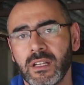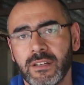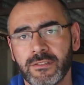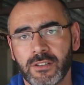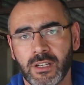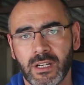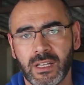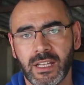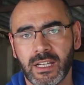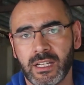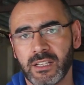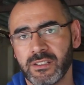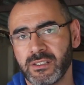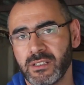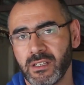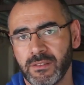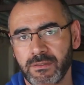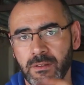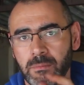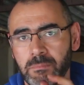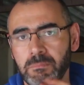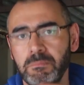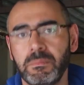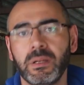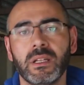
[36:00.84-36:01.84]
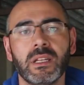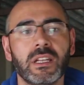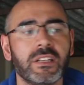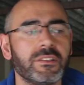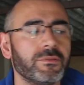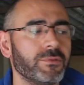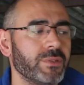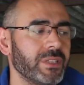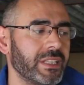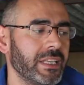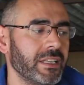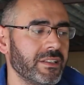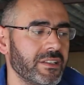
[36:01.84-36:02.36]
I've got like a silver bullet
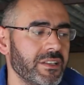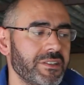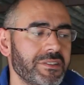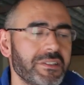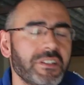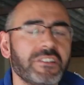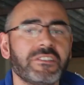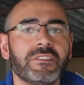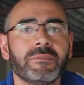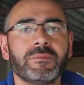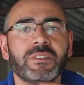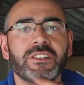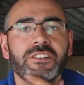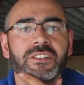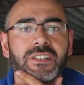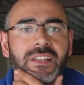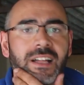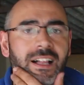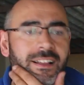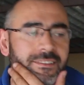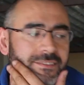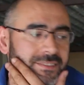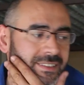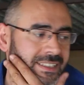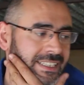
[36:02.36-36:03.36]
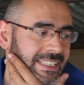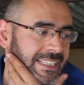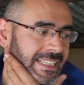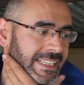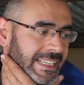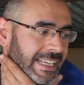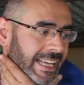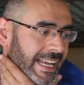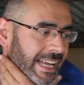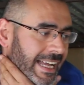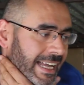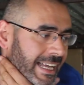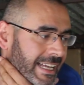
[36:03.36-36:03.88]
within the system itself,
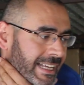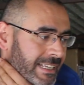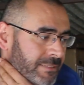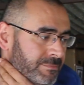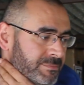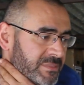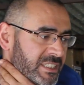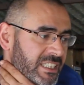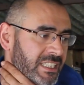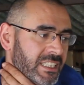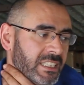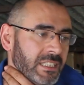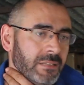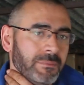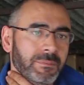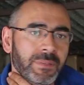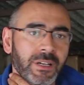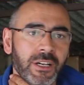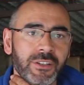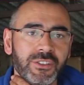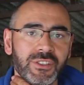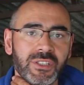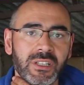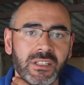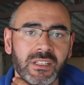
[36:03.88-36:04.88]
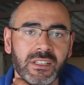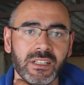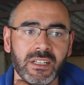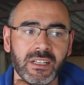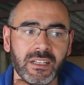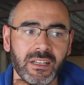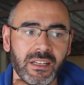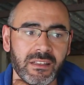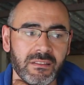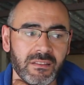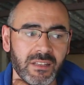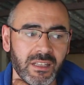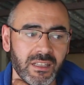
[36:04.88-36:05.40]
but
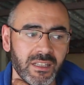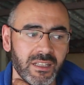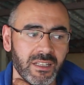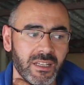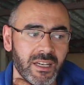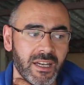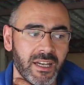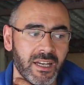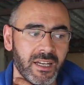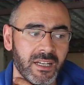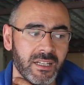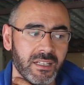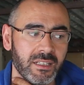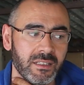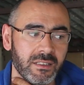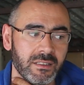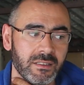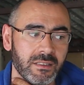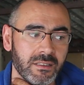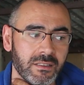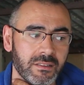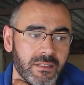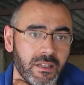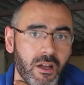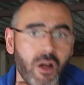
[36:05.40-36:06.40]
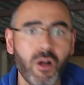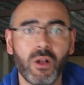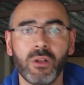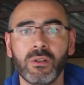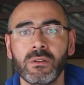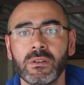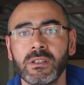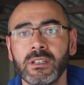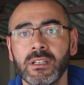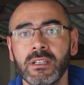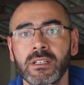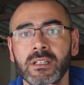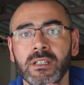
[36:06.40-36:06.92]
the
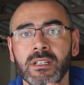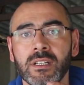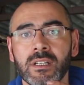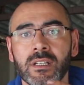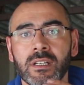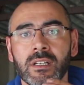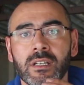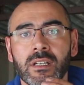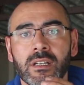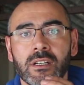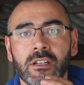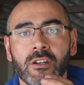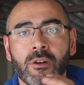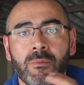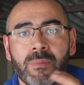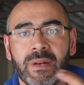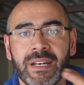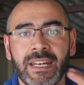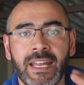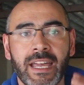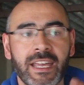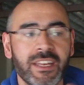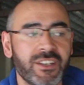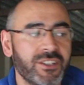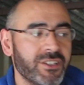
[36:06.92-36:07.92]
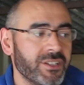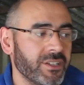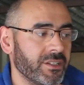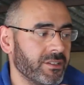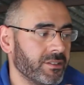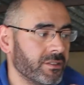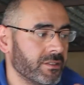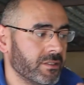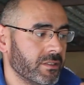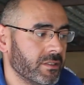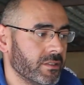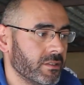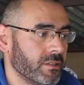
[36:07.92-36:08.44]
whole combination
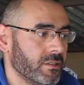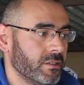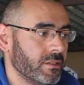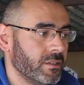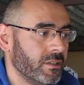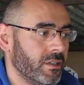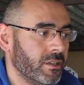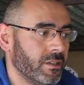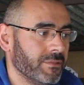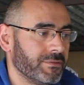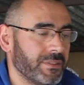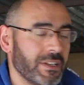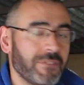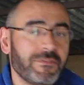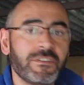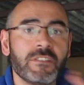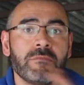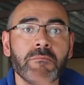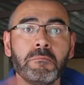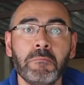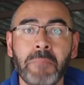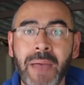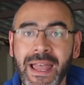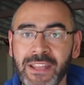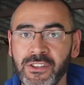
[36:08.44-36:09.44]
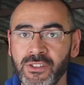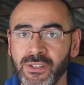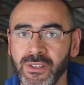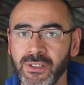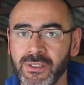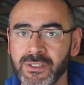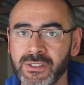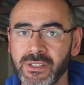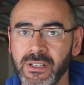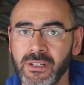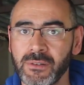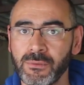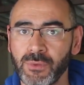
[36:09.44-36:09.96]
of different
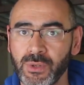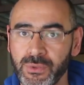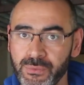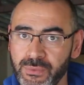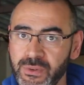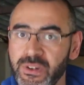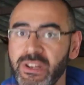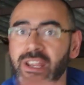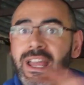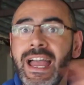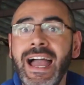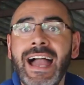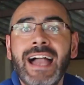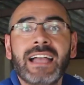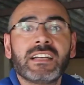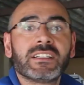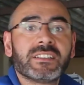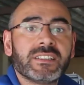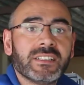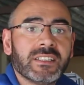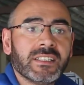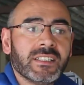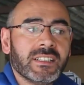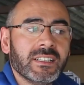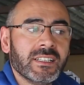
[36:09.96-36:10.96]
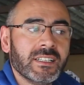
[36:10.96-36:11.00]
metals will react